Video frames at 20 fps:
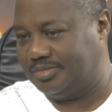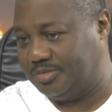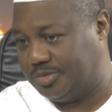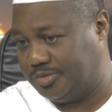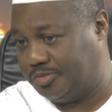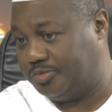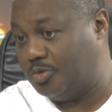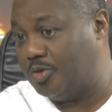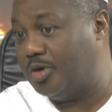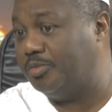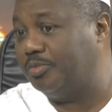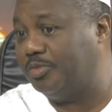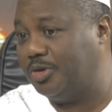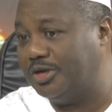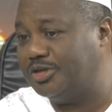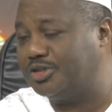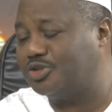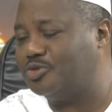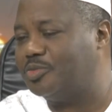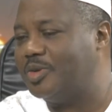one
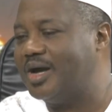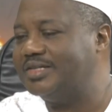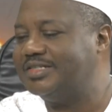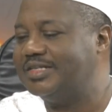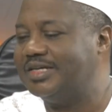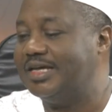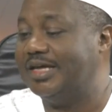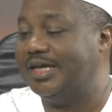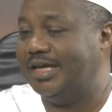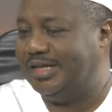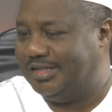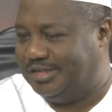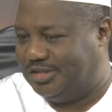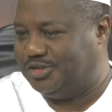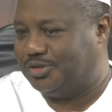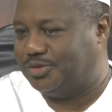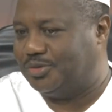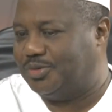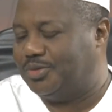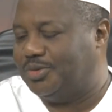political party
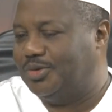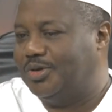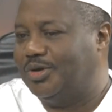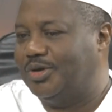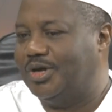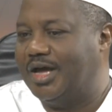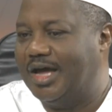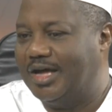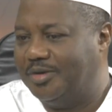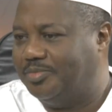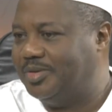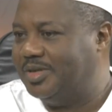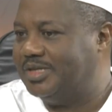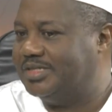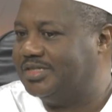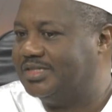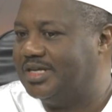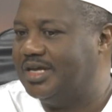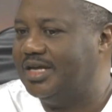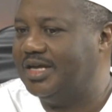into
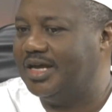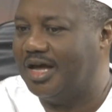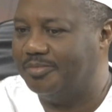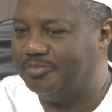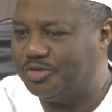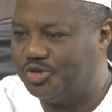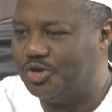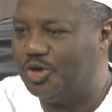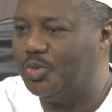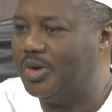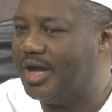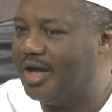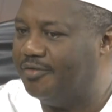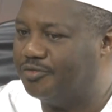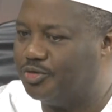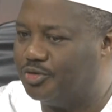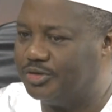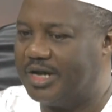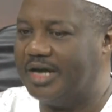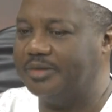APC, I'm sure we have
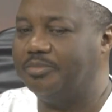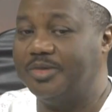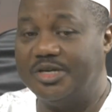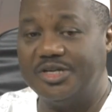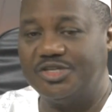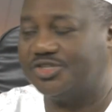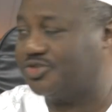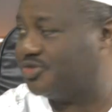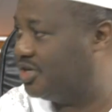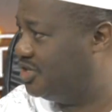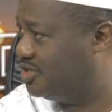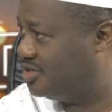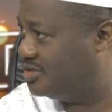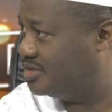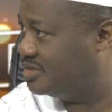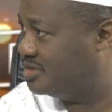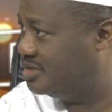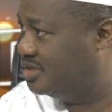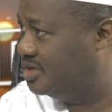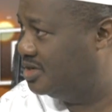good administration
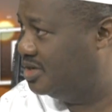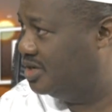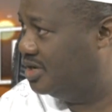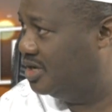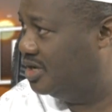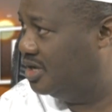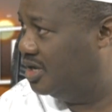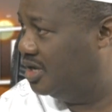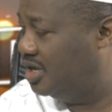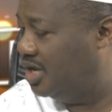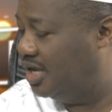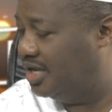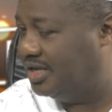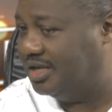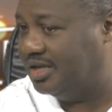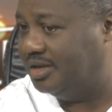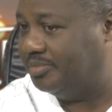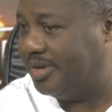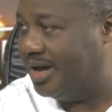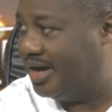in
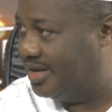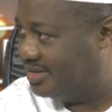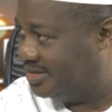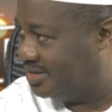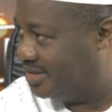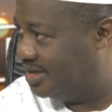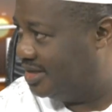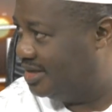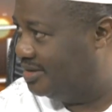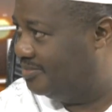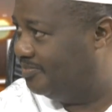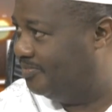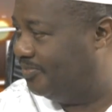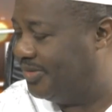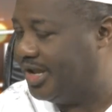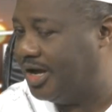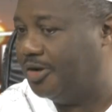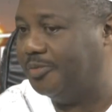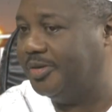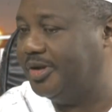the party
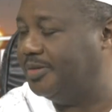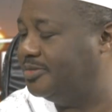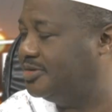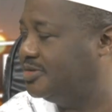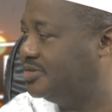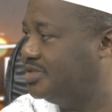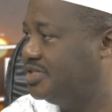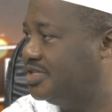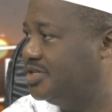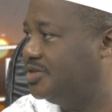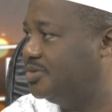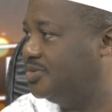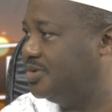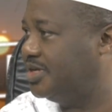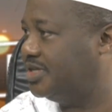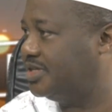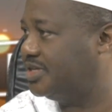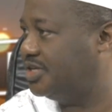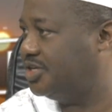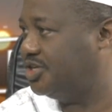that will be able to deal with
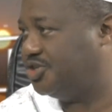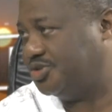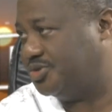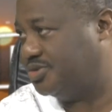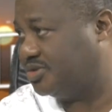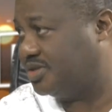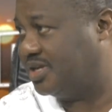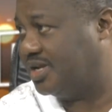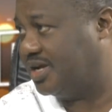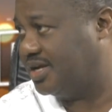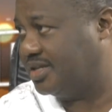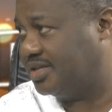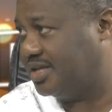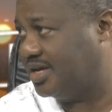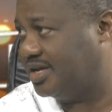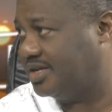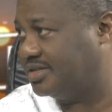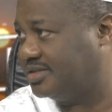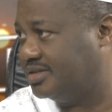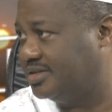issues like that.
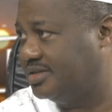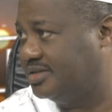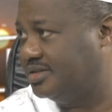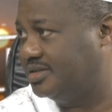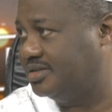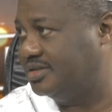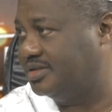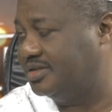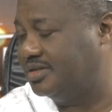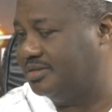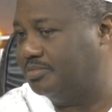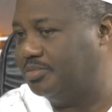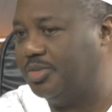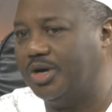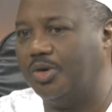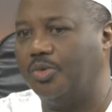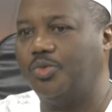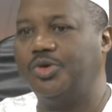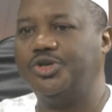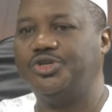
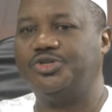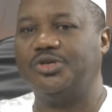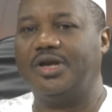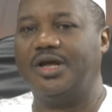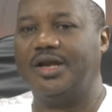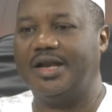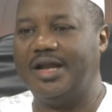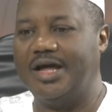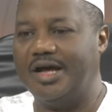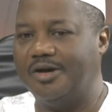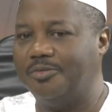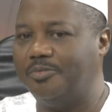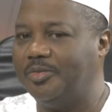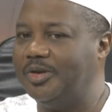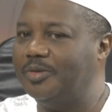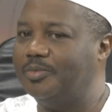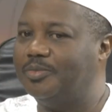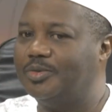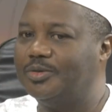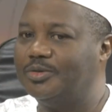But we should allow
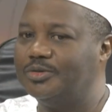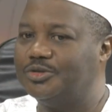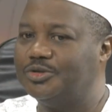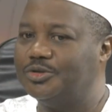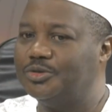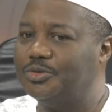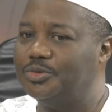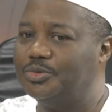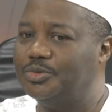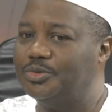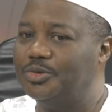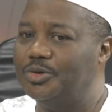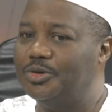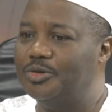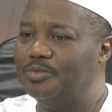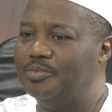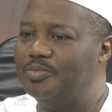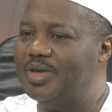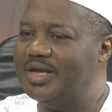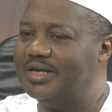people to
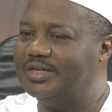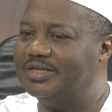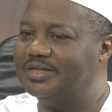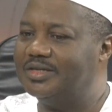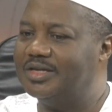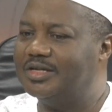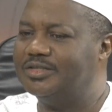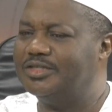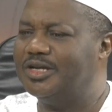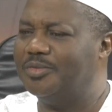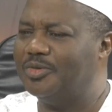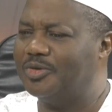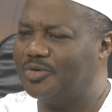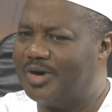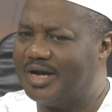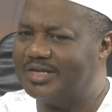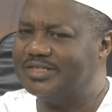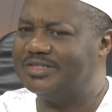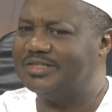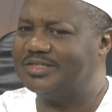make a
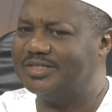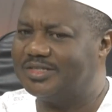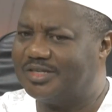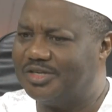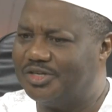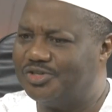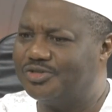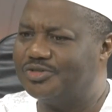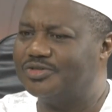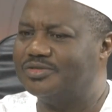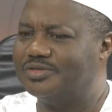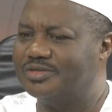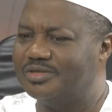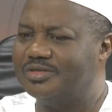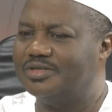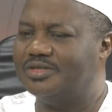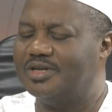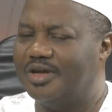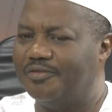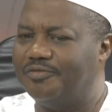democratic decision,
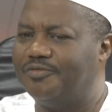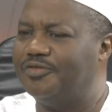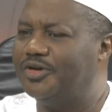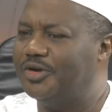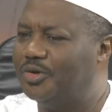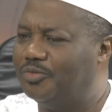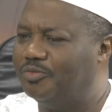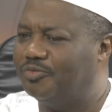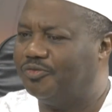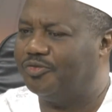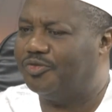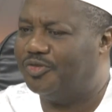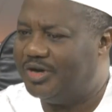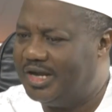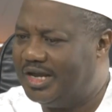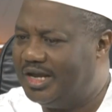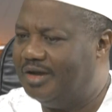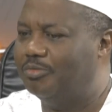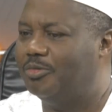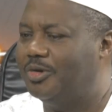a
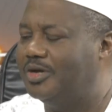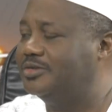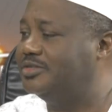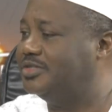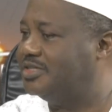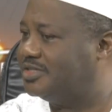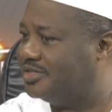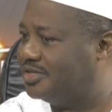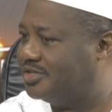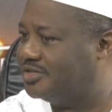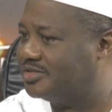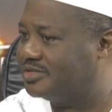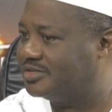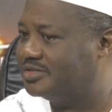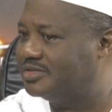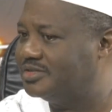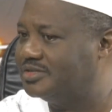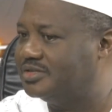free will decision,